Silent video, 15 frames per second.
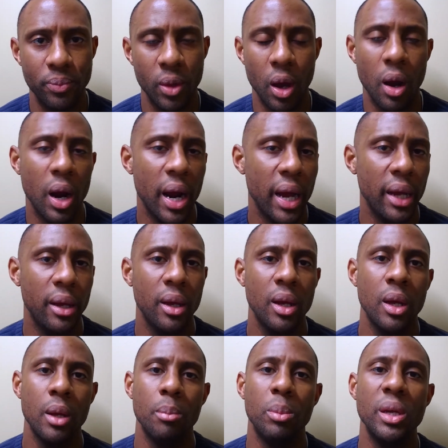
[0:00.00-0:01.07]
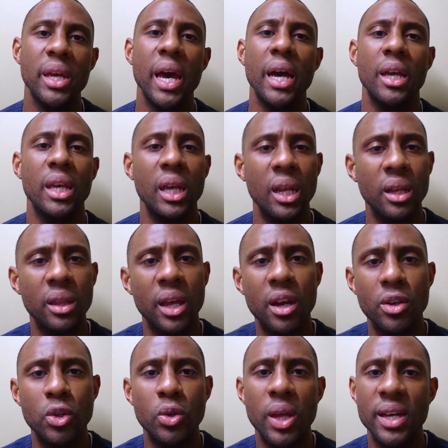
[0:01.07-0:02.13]
All right. But yeah, get in there,
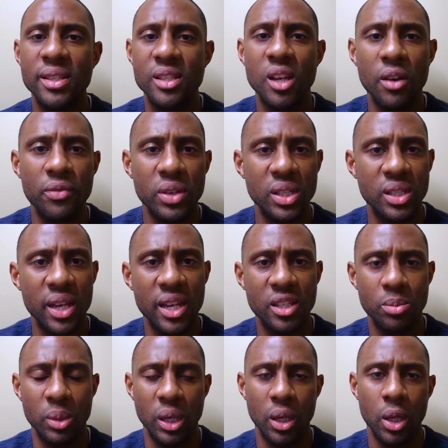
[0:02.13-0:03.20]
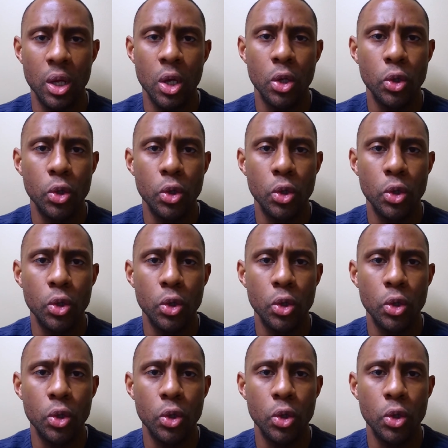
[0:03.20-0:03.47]
do that self-assessment,